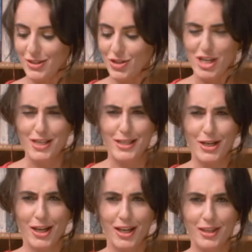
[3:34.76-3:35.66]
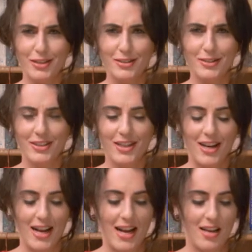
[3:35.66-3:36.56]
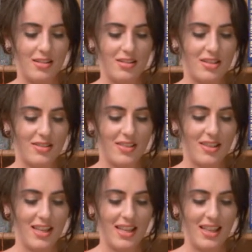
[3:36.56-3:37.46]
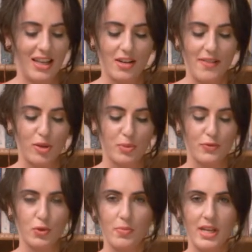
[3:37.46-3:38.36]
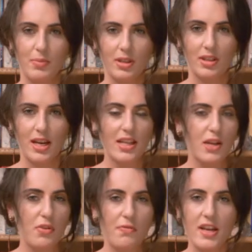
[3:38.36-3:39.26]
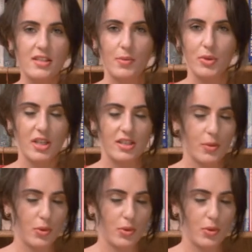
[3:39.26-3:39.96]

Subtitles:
cheesy colour, and that kind of helps fool people. I think if you fed someone this, they